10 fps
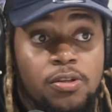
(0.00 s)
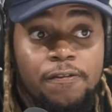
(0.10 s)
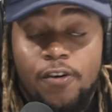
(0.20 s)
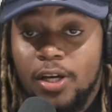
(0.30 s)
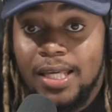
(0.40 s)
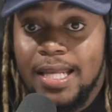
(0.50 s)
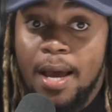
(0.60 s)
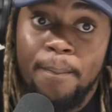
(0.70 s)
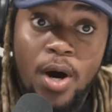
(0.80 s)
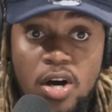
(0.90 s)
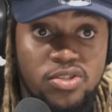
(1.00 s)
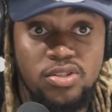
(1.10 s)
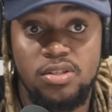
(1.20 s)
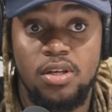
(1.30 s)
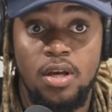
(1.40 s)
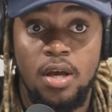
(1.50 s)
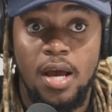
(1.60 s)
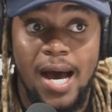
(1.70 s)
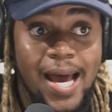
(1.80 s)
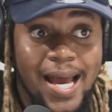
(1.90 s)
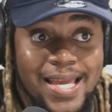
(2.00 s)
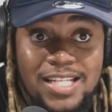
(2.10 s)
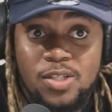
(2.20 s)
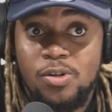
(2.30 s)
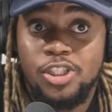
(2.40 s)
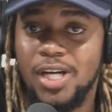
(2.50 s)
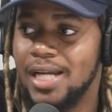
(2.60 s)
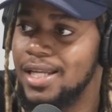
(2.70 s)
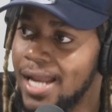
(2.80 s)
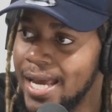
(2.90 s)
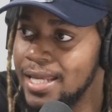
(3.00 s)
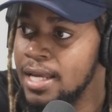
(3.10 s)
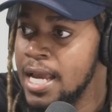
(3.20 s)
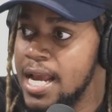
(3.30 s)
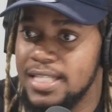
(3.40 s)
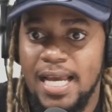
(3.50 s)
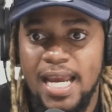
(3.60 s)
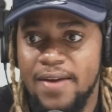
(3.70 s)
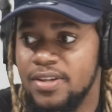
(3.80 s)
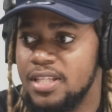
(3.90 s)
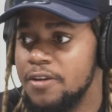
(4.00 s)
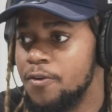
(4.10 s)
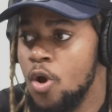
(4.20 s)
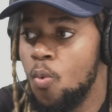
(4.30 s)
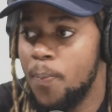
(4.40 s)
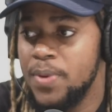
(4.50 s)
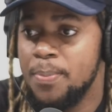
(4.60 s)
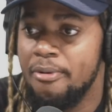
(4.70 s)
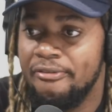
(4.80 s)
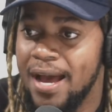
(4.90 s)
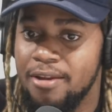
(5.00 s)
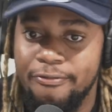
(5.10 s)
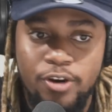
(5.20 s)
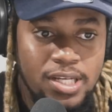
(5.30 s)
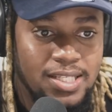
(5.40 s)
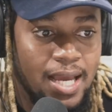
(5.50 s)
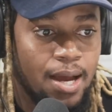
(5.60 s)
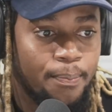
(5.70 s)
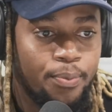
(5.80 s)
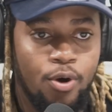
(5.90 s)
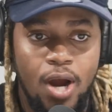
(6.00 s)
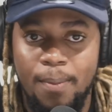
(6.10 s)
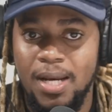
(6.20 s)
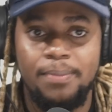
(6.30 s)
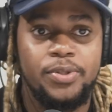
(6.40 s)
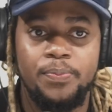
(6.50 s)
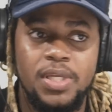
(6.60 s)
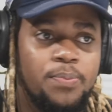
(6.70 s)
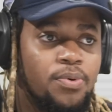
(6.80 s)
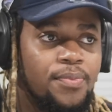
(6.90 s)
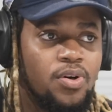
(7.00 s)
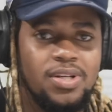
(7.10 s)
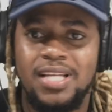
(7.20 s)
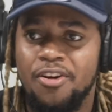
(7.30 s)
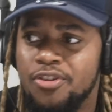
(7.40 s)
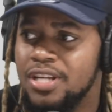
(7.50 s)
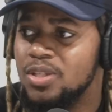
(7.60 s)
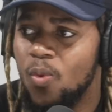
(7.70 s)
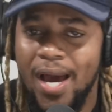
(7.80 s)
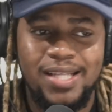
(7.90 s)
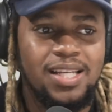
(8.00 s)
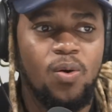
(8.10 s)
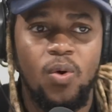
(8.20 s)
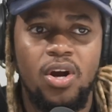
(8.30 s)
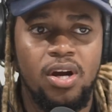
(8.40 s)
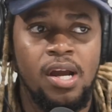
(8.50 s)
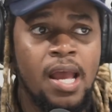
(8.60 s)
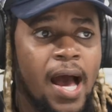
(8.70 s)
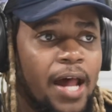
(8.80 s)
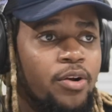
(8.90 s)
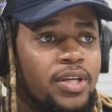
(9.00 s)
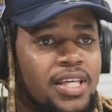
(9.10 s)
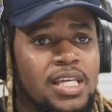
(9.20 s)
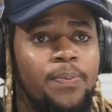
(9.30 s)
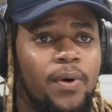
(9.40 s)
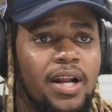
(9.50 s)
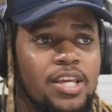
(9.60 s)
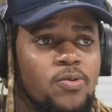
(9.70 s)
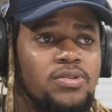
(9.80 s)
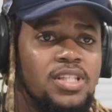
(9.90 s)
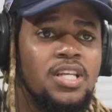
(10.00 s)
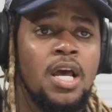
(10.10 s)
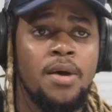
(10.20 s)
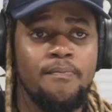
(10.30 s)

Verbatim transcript: used to fuck in a bus. Uh, yeah, so we draw the line. It's like everything what people find funny is like a problem to people, bro. It's a reason why it a work. And on the gonna keep on I use this